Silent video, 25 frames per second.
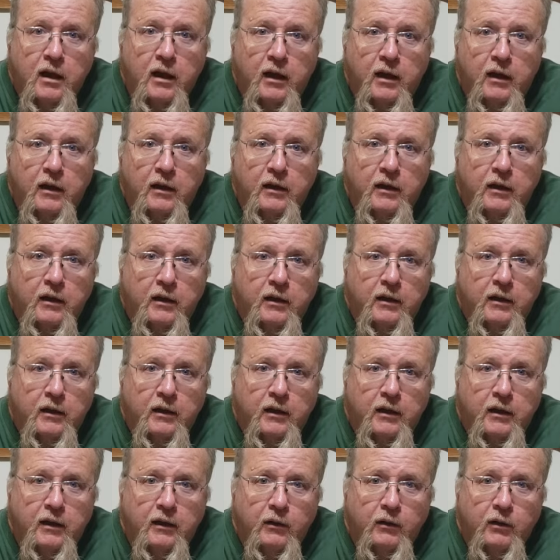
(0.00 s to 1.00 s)
Hey,
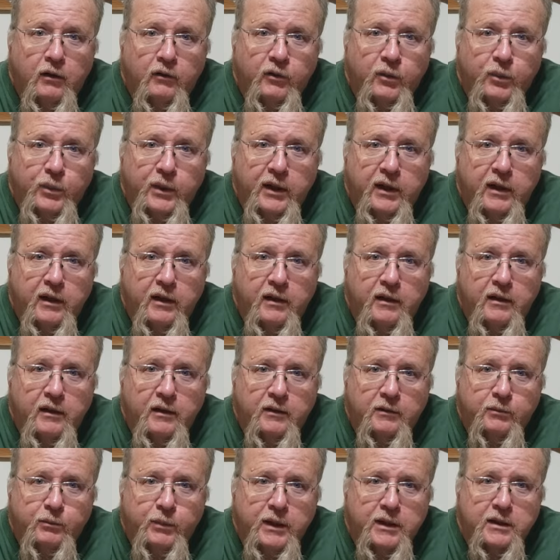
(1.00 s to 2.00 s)
hello everybody.
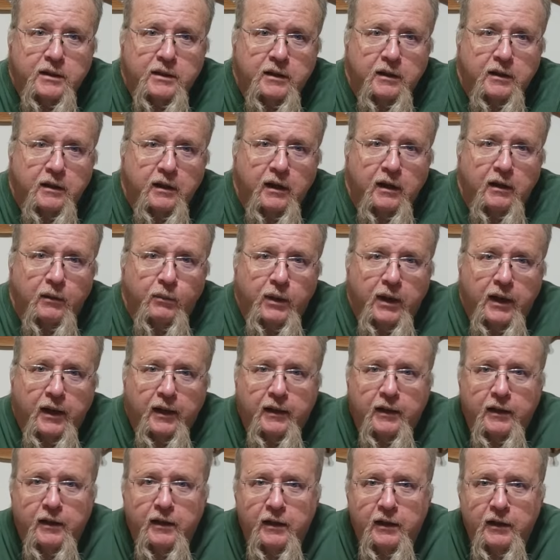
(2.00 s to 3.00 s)
Biscuit and I are
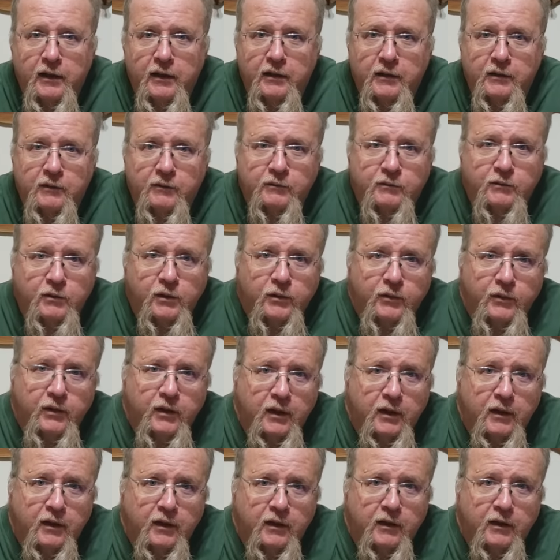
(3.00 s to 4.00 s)
back again. We're
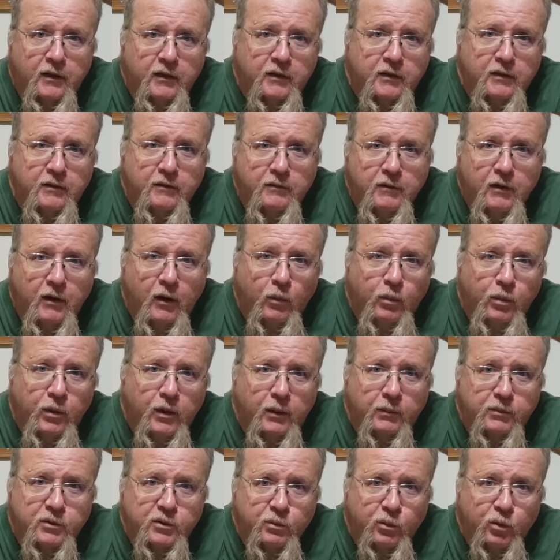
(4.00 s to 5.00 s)
going to open
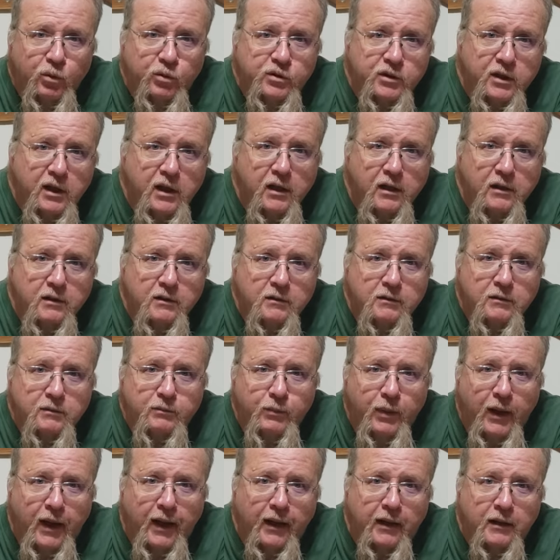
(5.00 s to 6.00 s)
up some more seeds
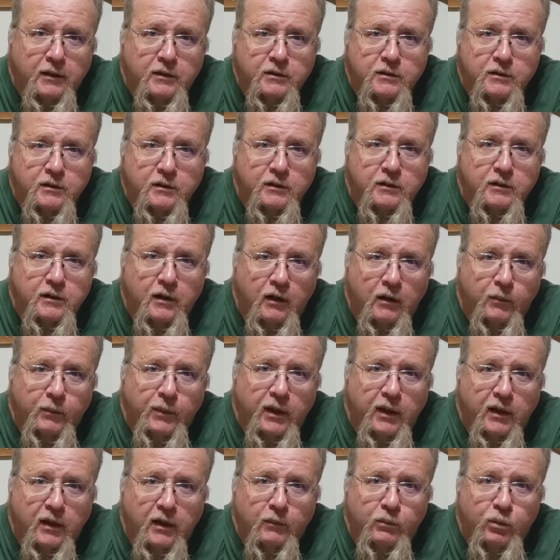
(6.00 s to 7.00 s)
packets and talk
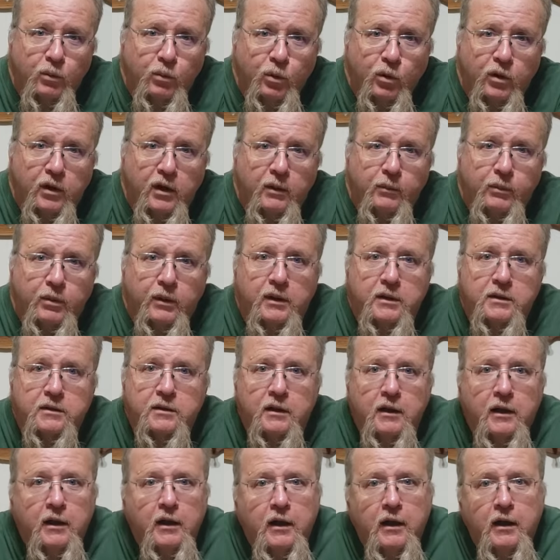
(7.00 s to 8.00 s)
about a couple more companies.
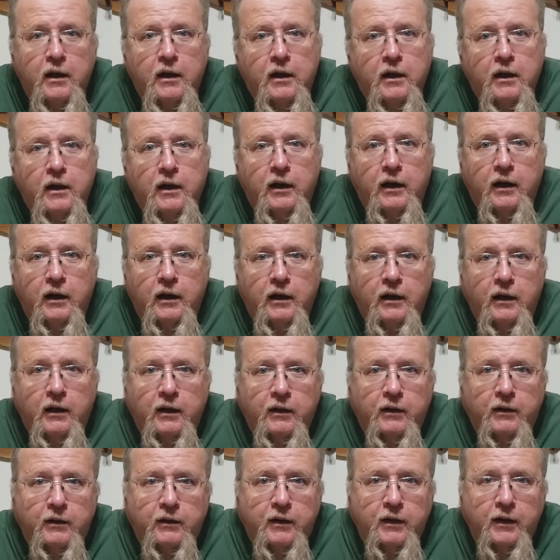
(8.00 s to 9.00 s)

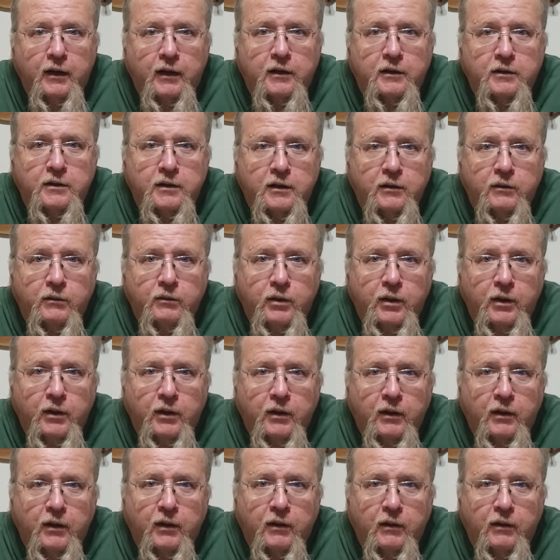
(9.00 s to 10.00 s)
Uh, like I said
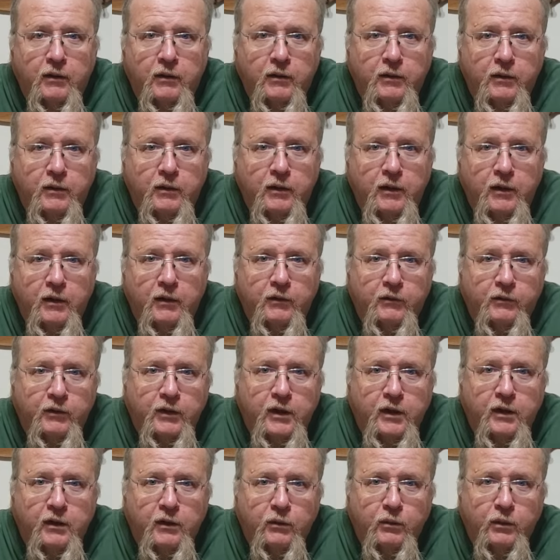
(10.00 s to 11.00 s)
on our other
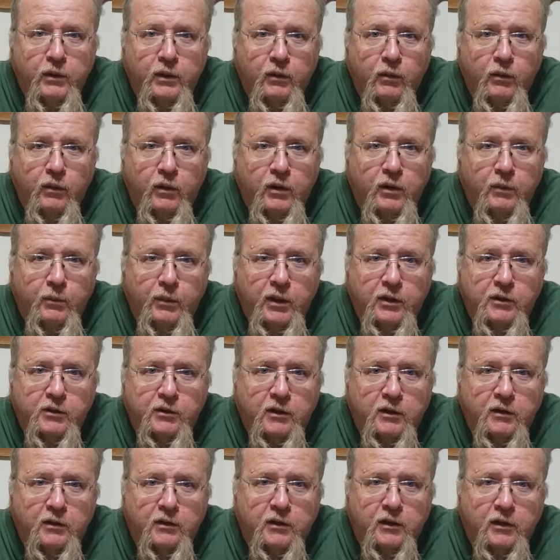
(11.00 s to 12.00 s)
video, we ordered a bunch
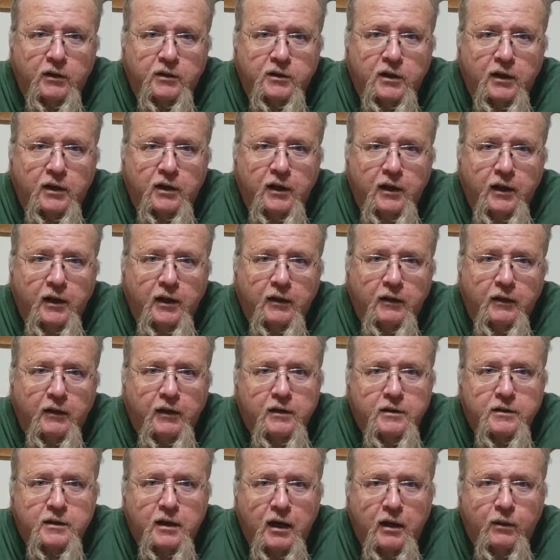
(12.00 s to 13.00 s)
on uh, Sunday and
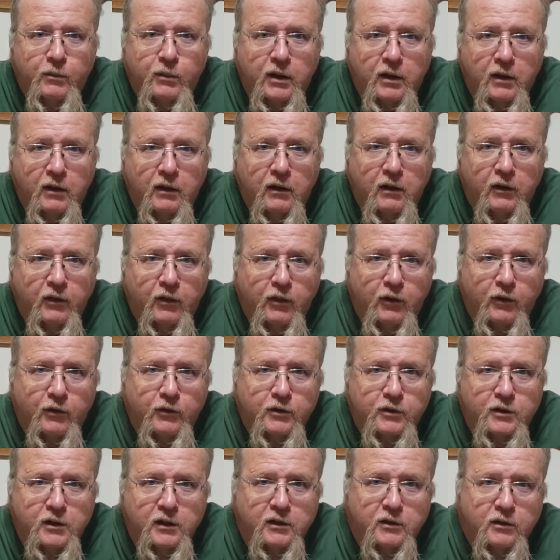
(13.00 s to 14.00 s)
these came in on
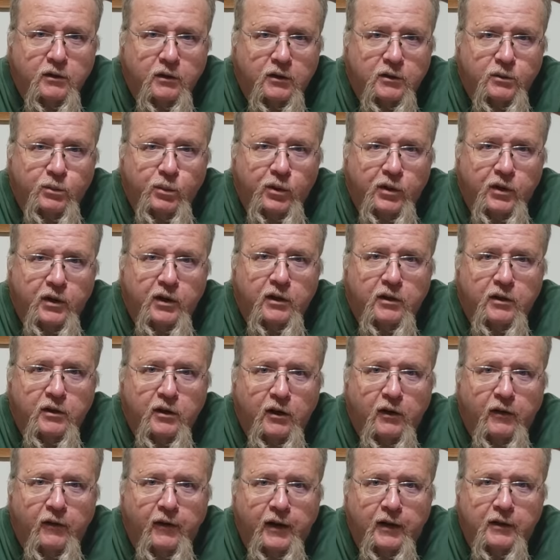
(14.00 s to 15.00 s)
Thursday, so that's a pretty good
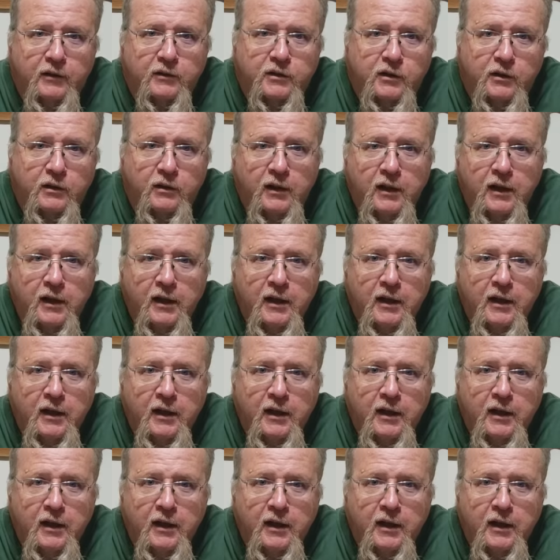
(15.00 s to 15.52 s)
turnaround. So